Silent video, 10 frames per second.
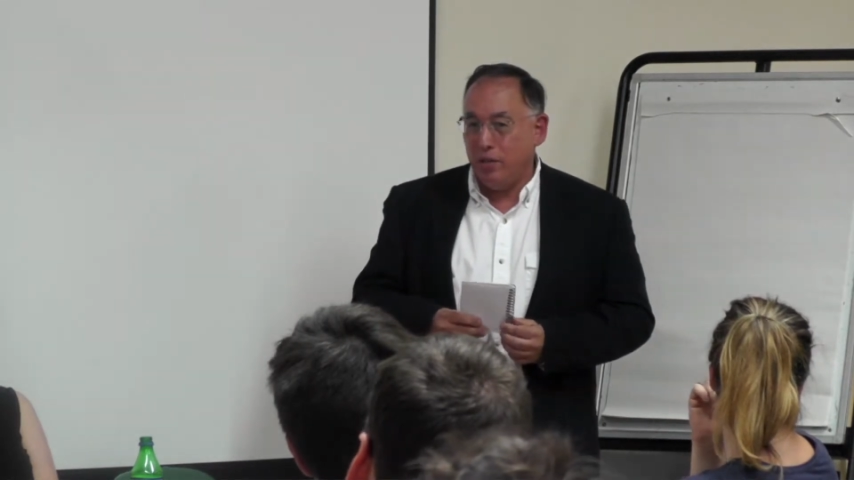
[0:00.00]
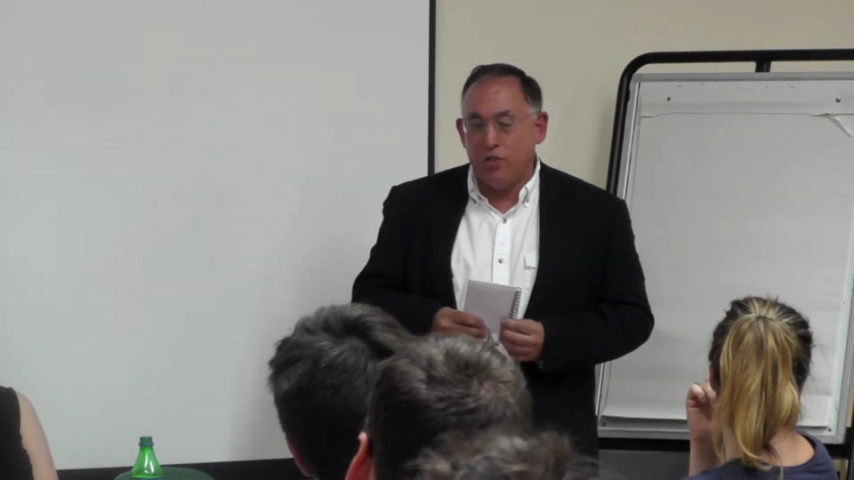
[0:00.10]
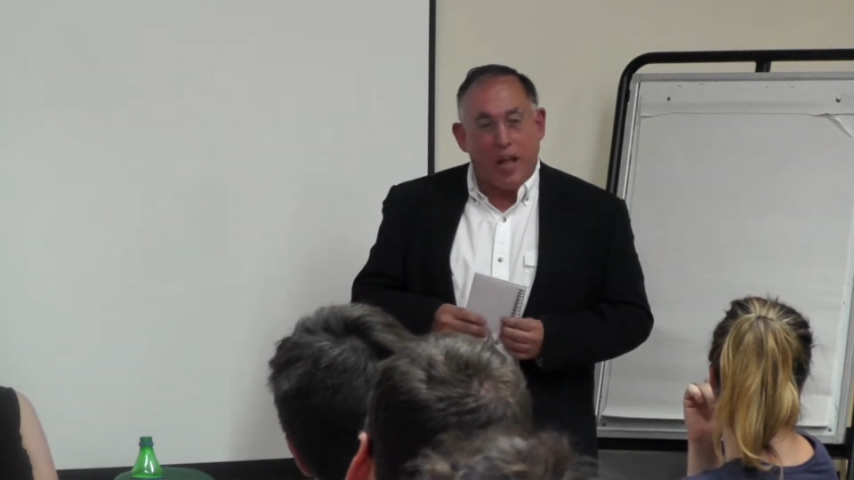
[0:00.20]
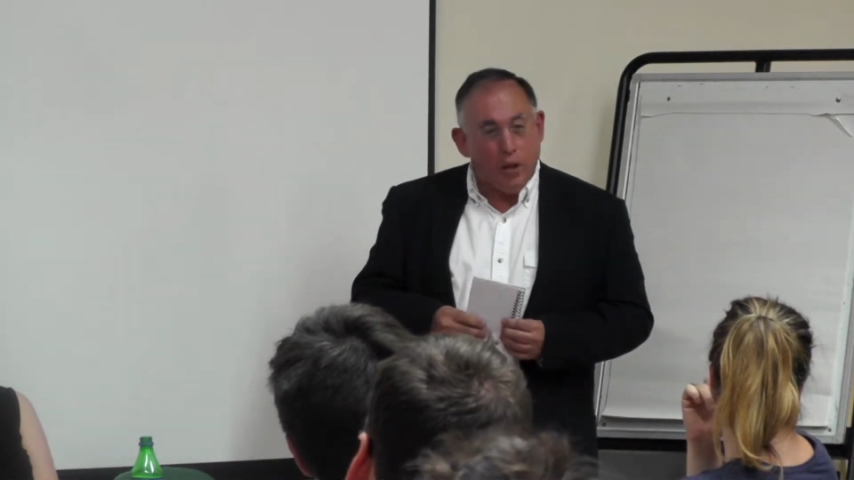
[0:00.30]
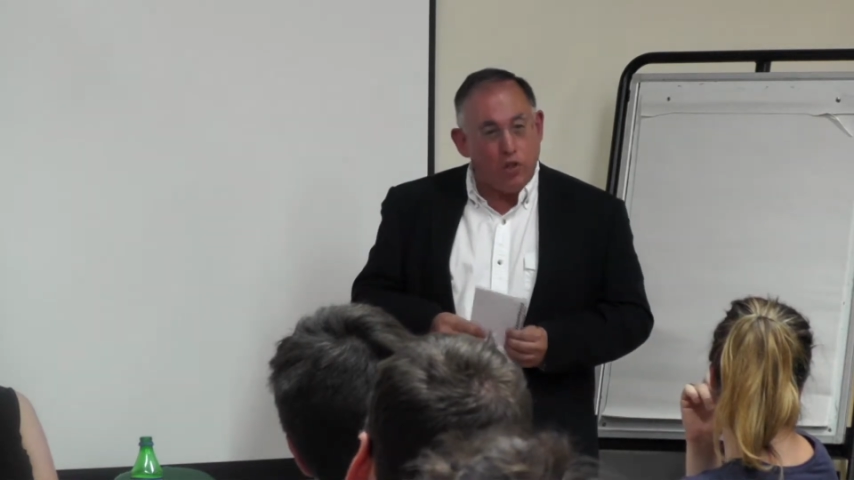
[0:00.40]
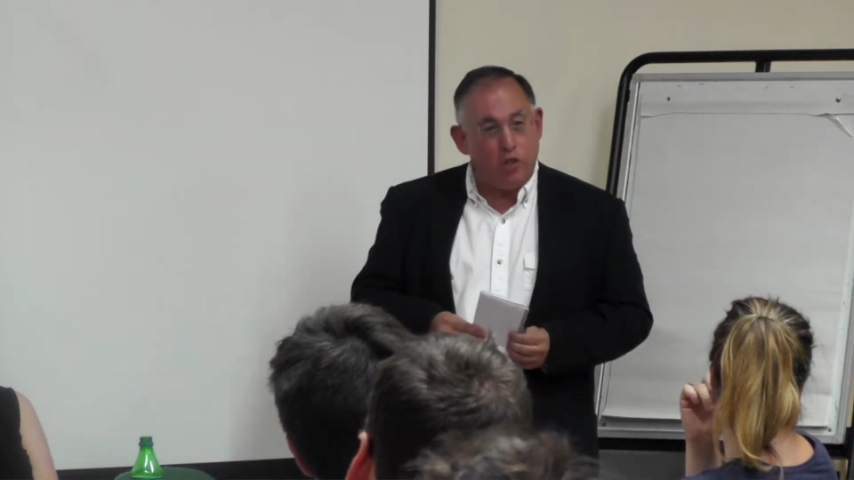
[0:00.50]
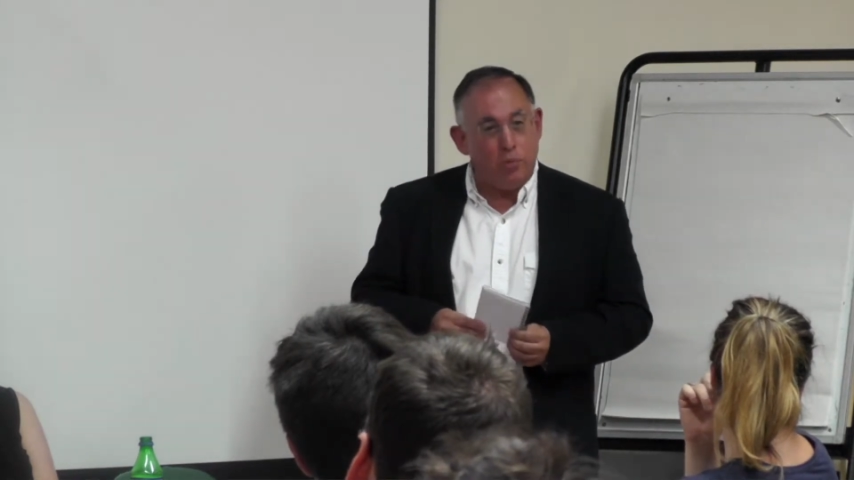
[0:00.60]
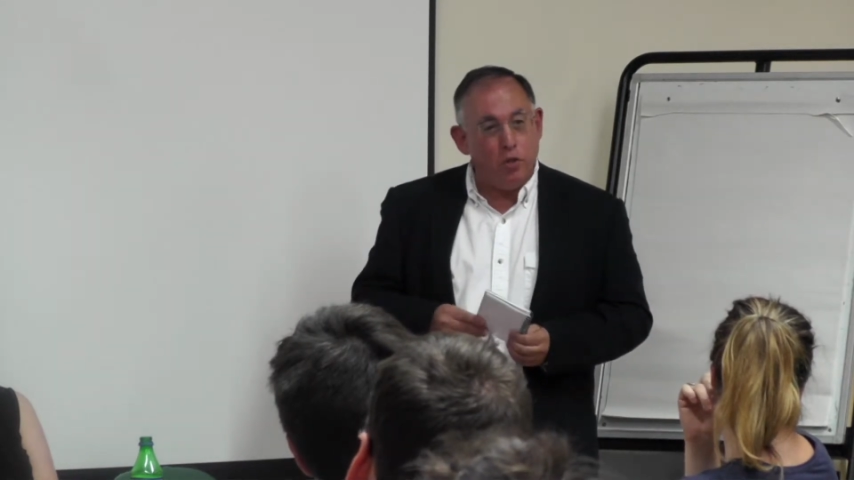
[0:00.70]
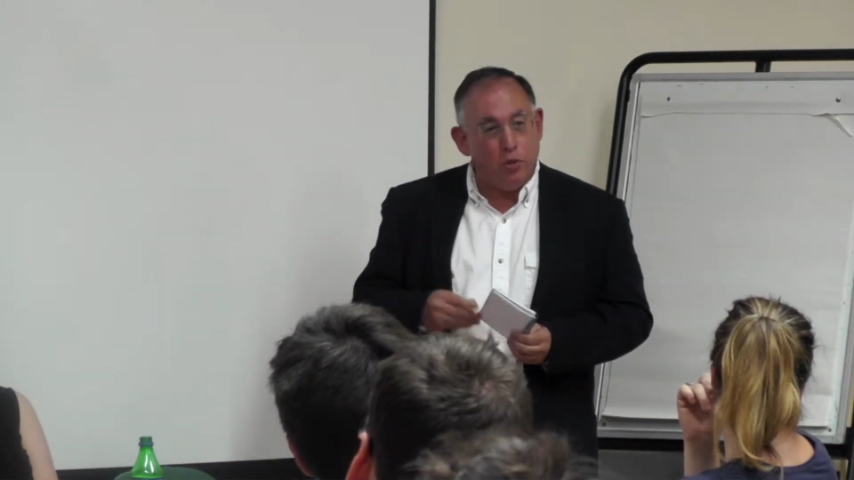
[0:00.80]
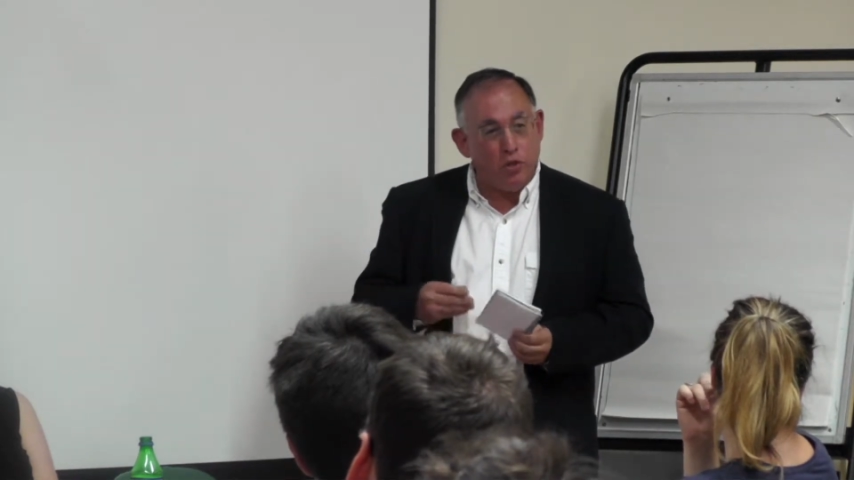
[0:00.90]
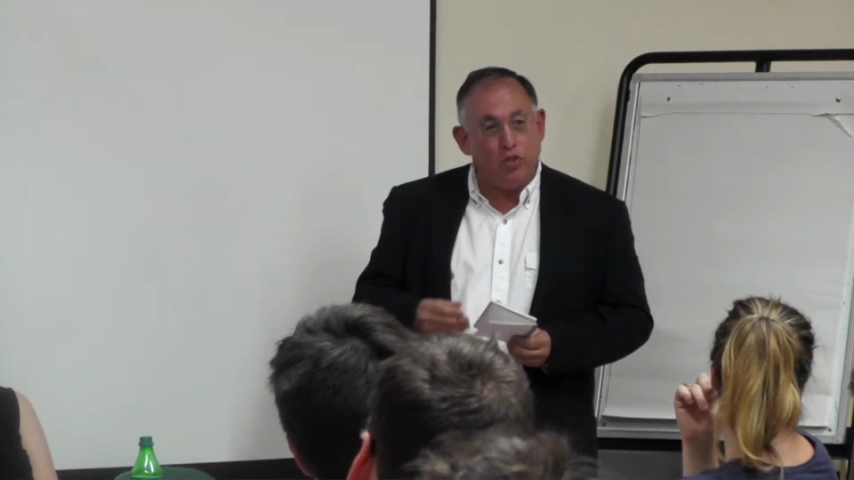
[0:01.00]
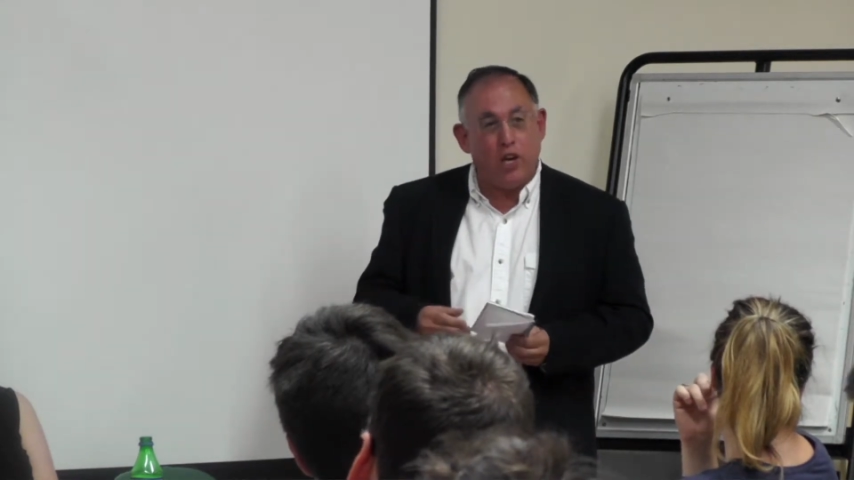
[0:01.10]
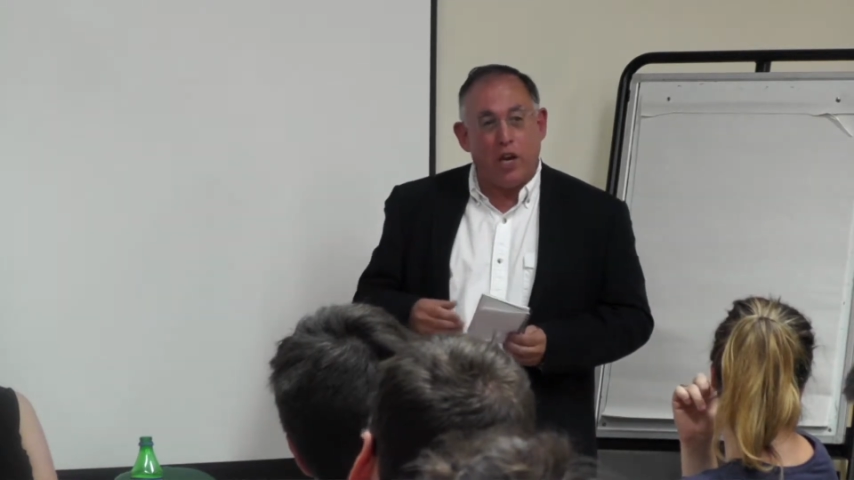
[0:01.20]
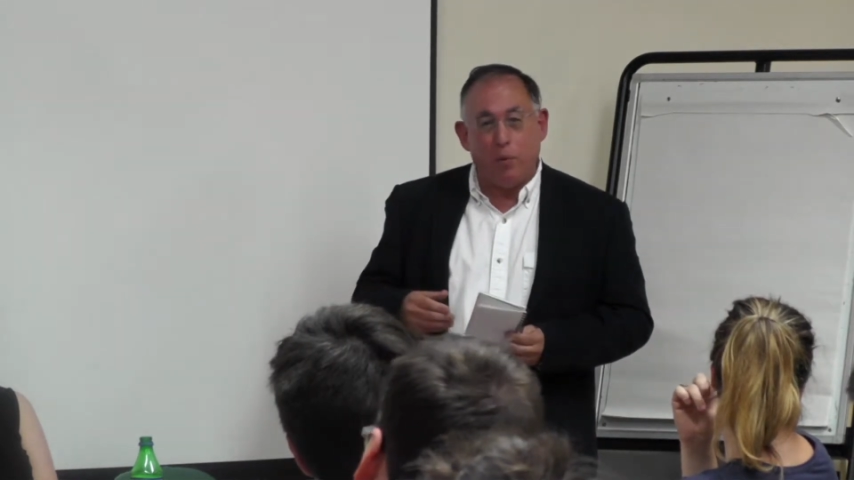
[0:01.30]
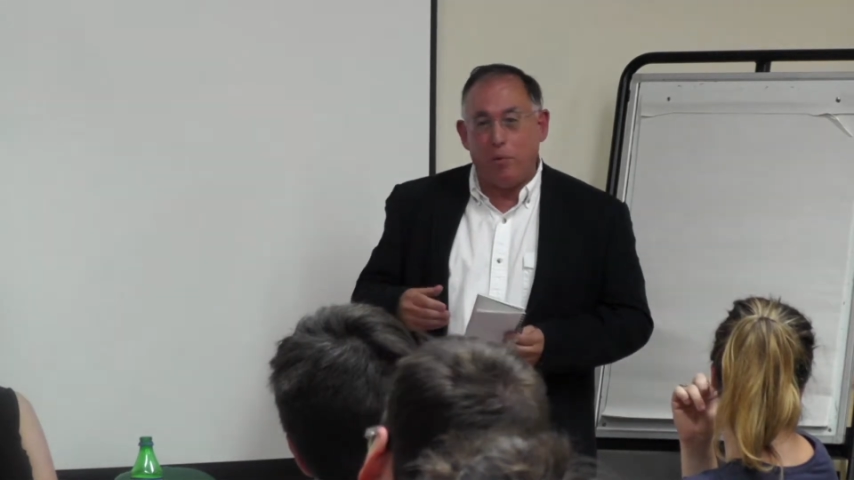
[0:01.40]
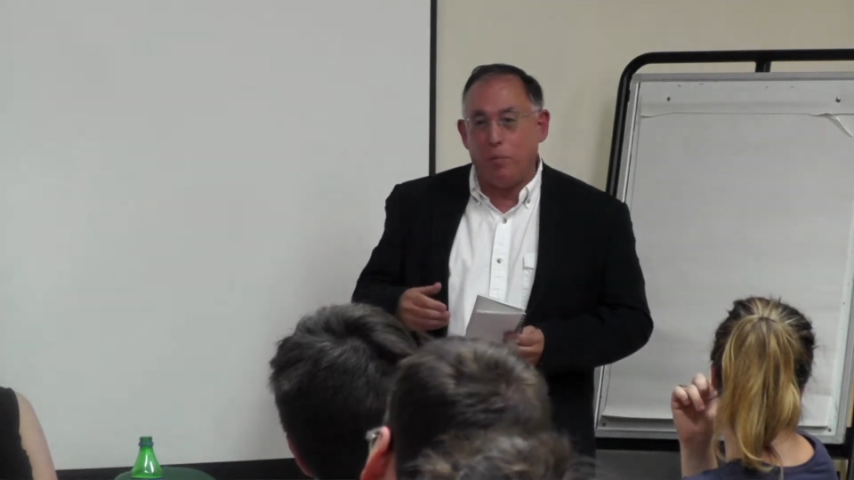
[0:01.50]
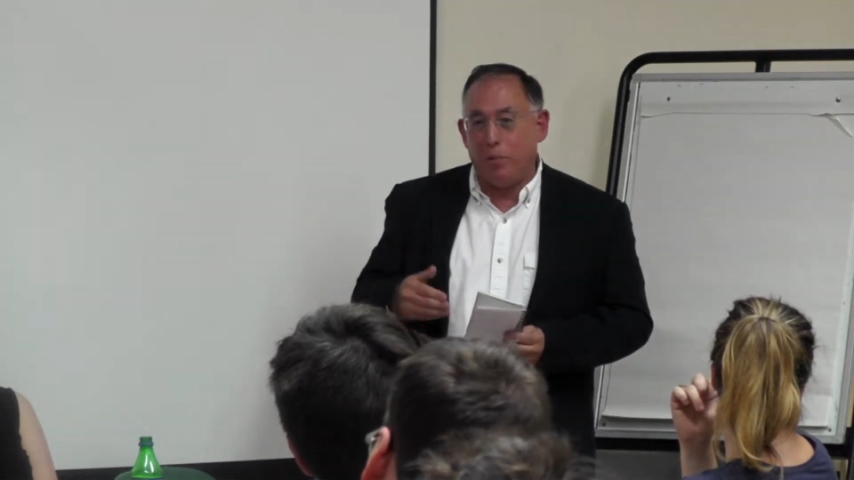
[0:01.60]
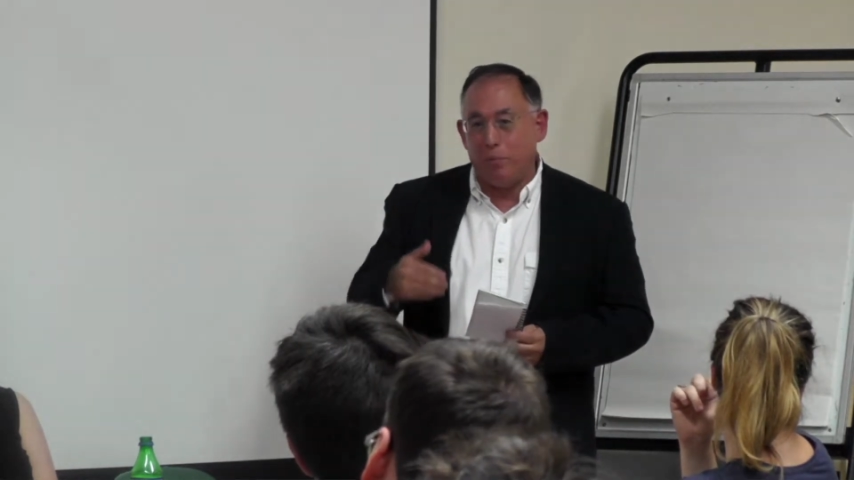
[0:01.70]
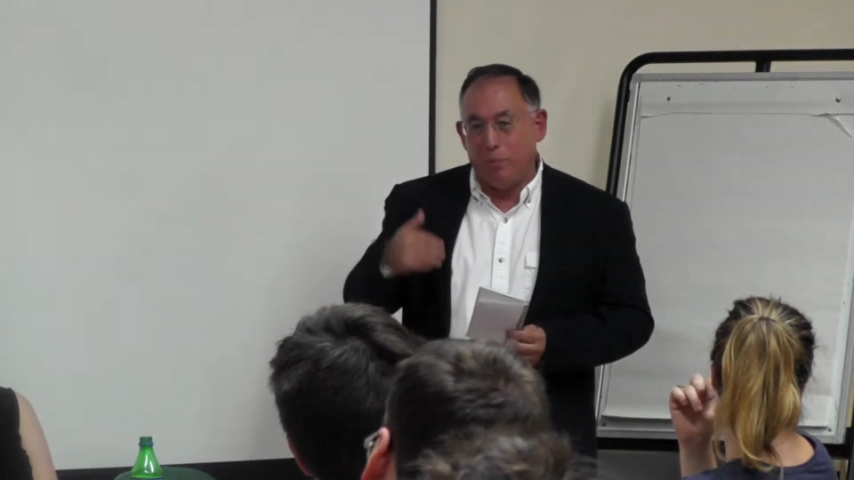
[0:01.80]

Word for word: Stalinism, the new society, what